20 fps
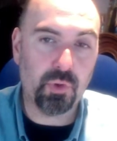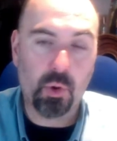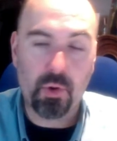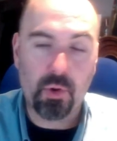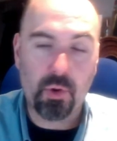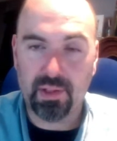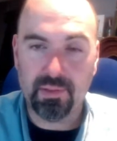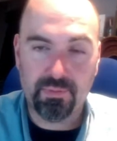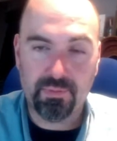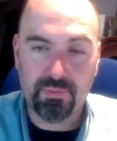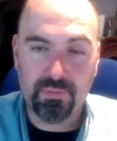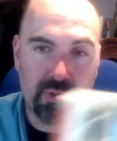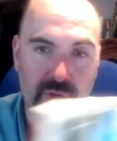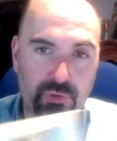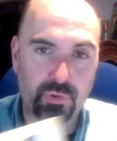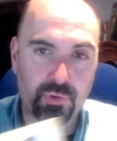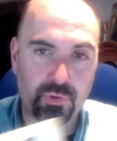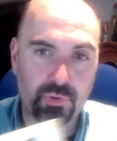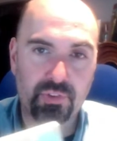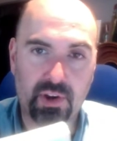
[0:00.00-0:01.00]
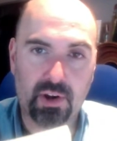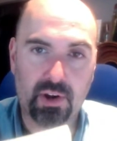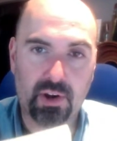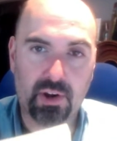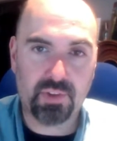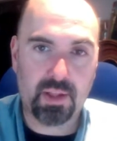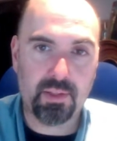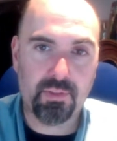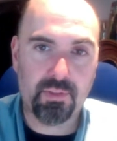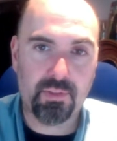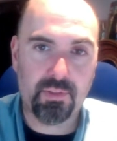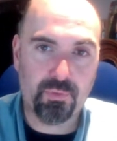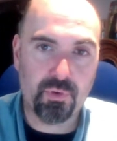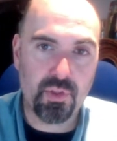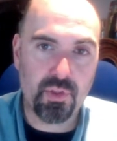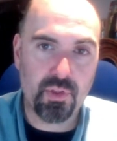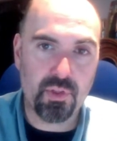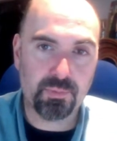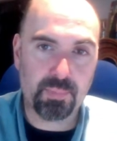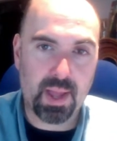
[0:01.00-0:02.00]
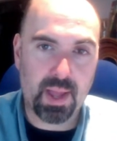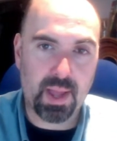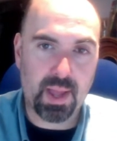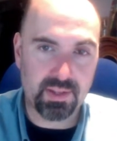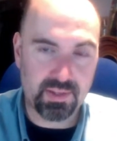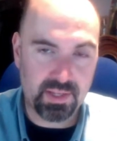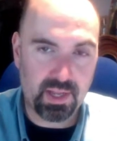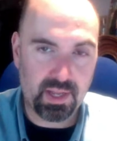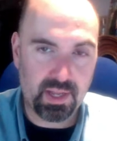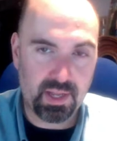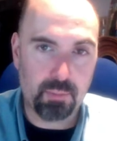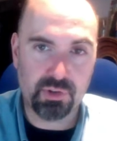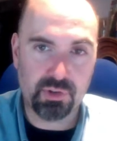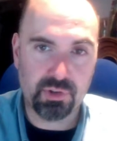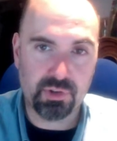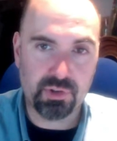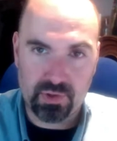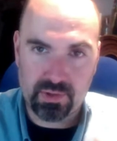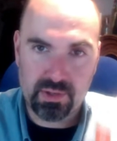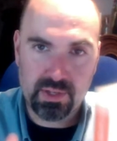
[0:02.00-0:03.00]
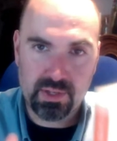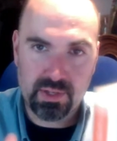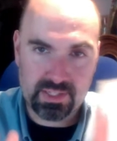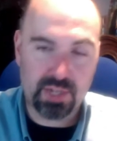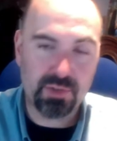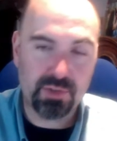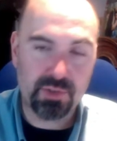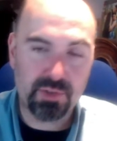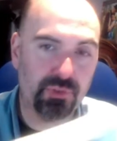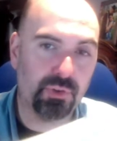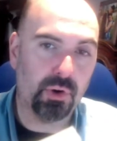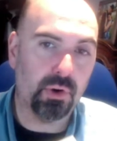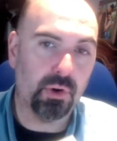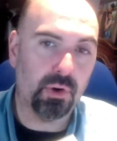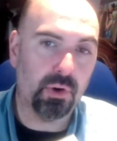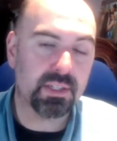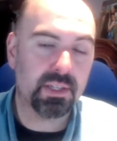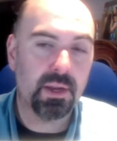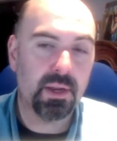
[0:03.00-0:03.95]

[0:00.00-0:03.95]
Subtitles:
or the stories that are set furthest back in time, which are the central stories,